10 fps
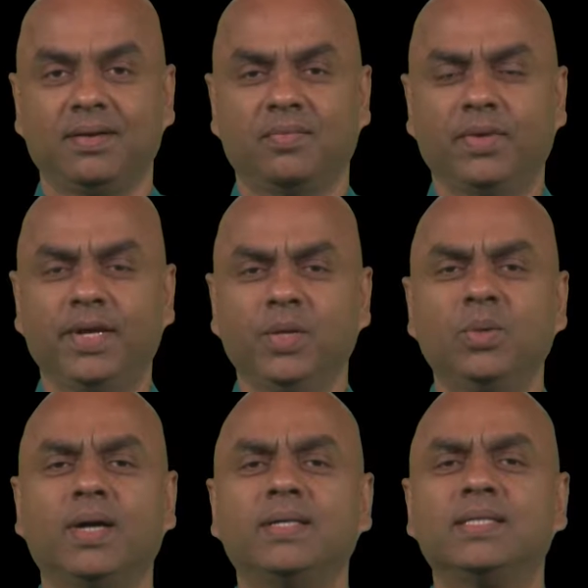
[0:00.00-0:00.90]
When you
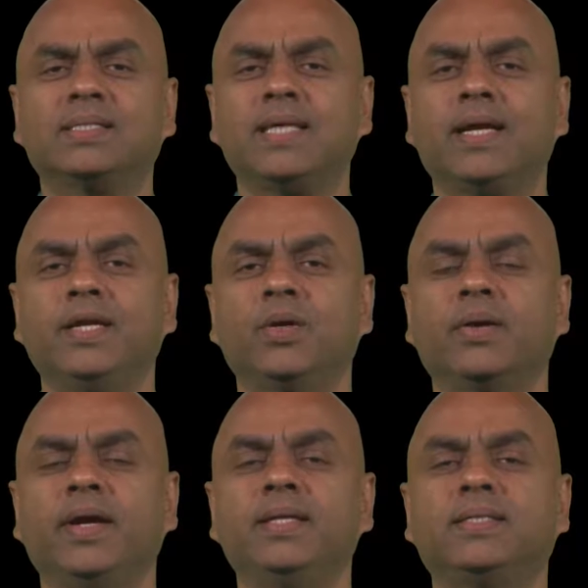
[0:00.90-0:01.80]
understand your
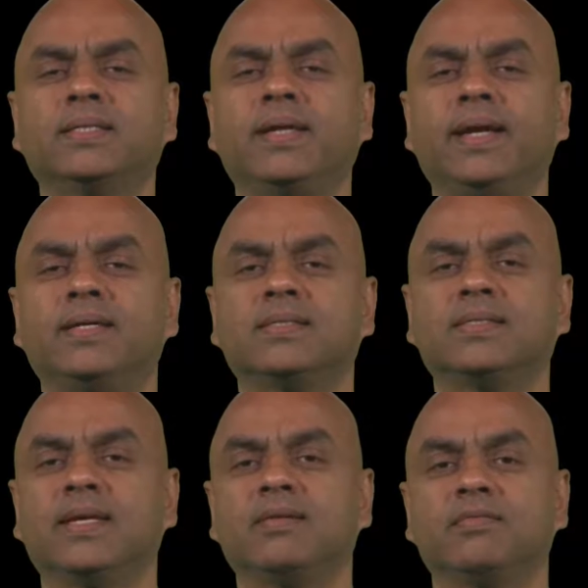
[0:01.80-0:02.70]
integrated
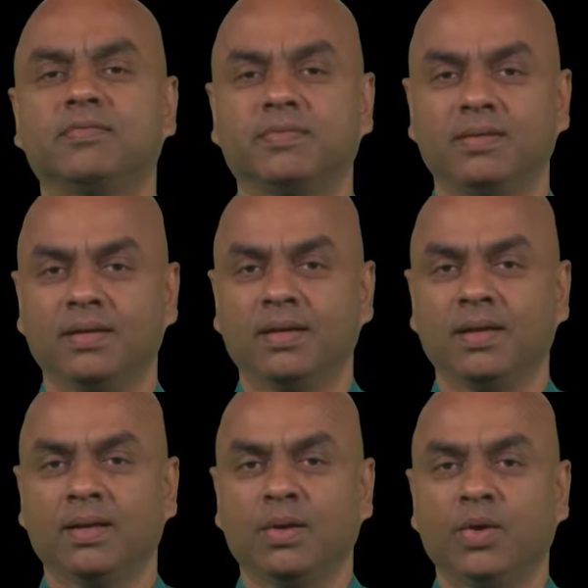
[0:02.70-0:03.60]
self,
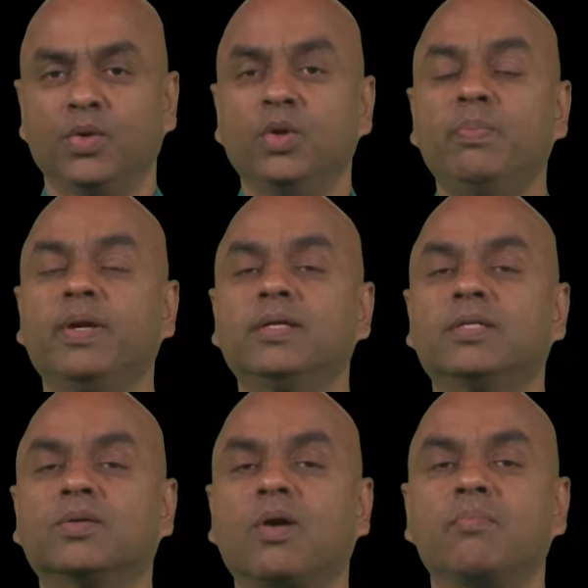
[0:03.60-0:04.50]
you begin to
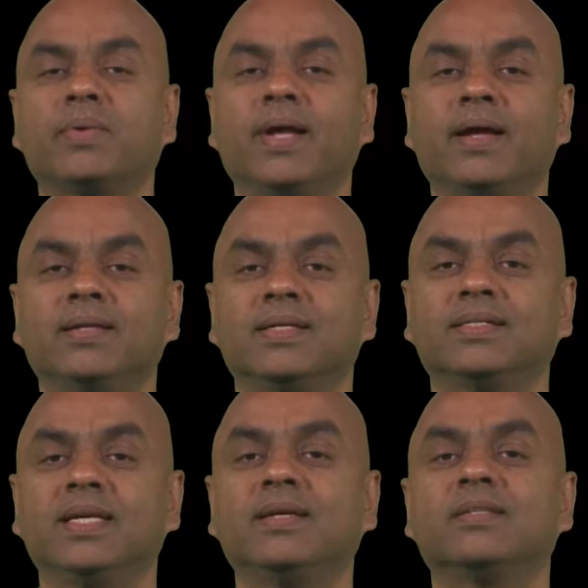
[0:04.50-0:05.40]
comprehend the
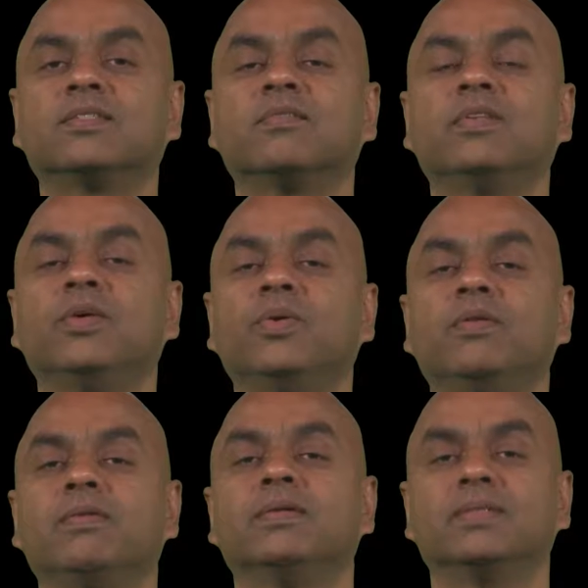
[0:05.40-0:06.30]
secrets of the
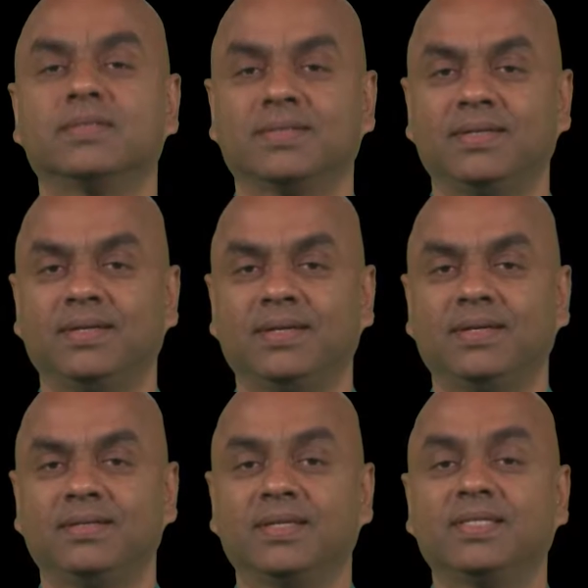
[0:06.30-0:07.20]
universe,
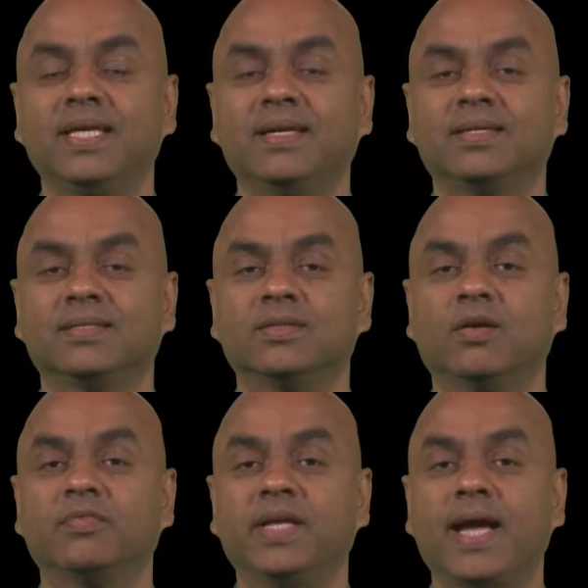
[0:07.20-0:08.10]
the secret
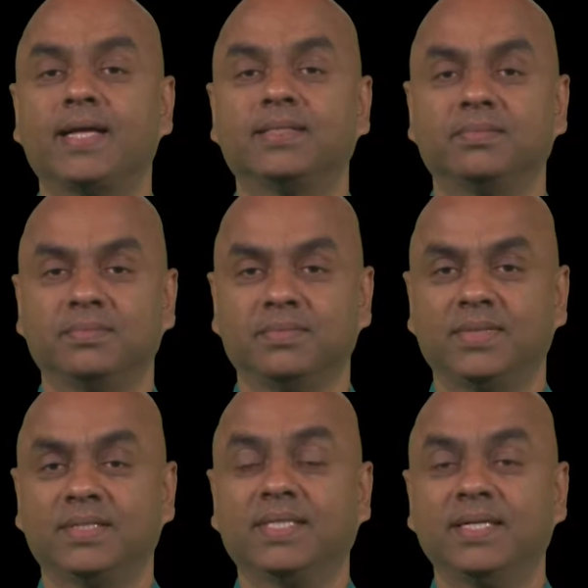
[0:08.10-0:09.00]
of the atom,
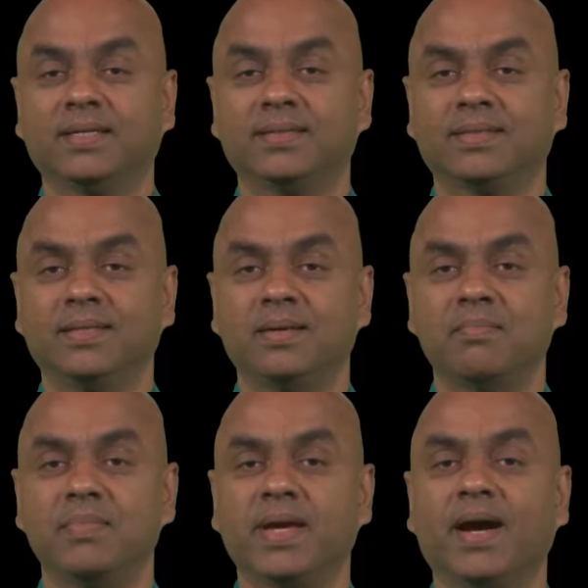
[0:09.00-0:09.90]
the secret
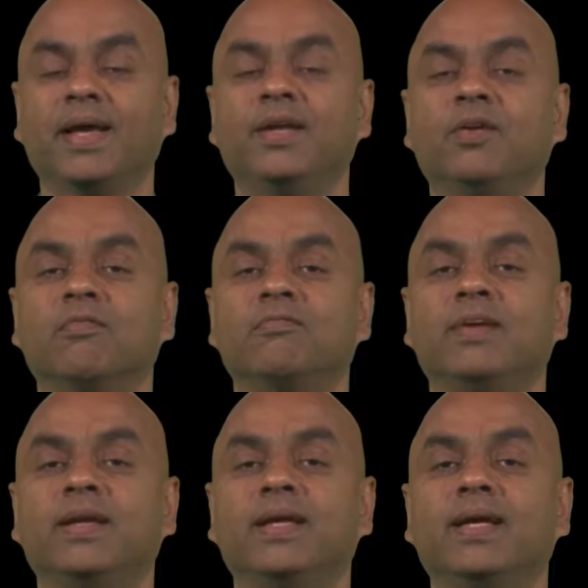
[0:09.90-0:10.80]
behind your
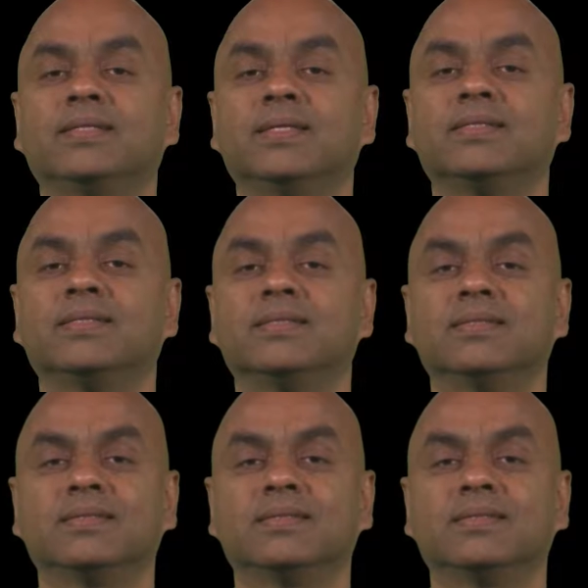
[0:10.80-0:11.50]
very existence.